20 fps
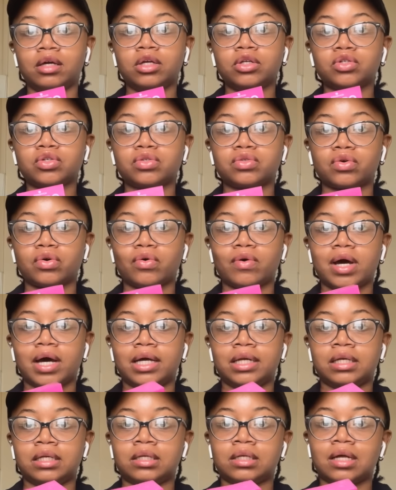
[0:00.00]
So
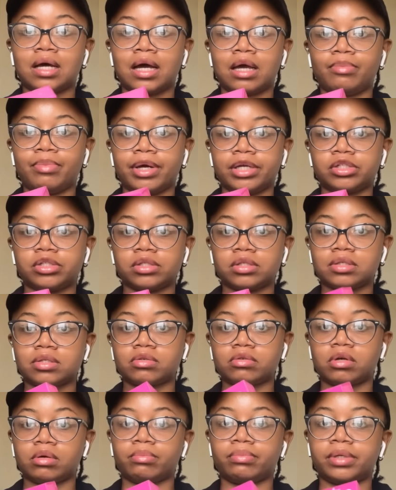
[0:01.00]
I needed eye patches
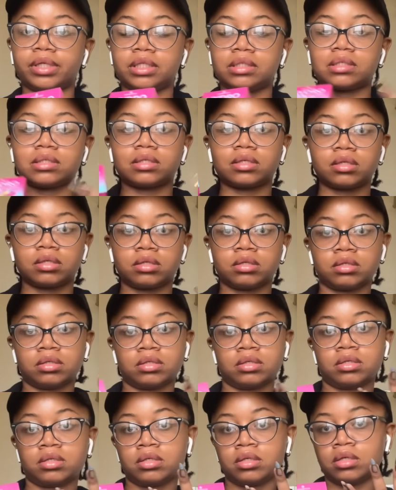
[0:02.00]
to complete
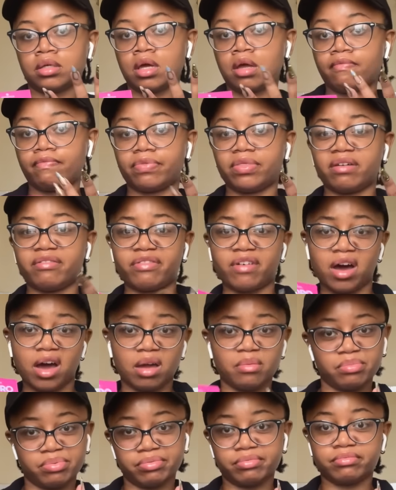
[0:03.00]
the
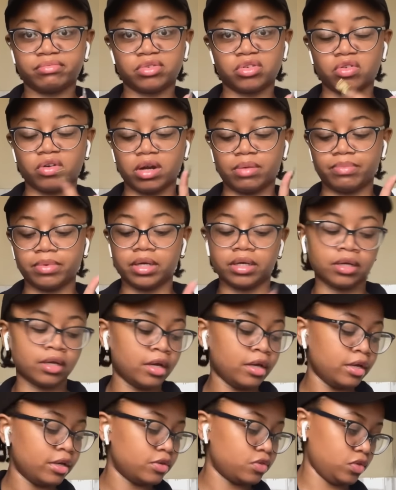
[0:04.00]
vibe. Do you know what I mean?
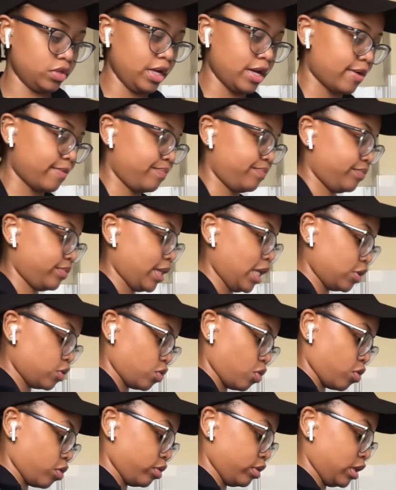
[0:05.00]
So yeah, that's
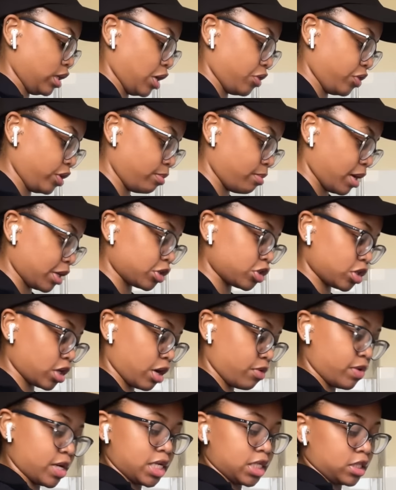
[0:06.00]
all. Nothing much.
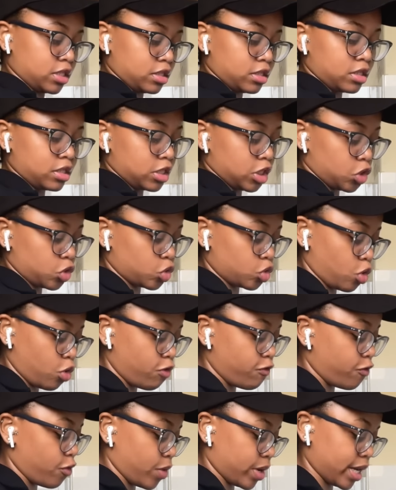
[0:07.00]
I really did just go
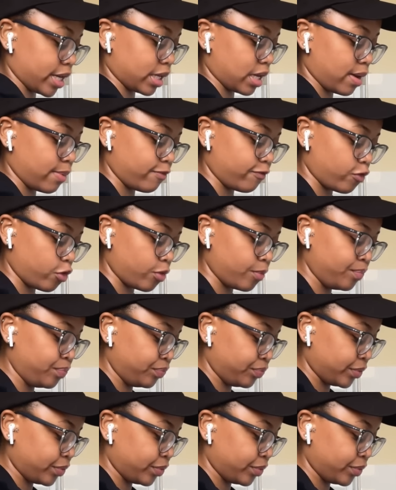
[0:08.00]
for what I came for.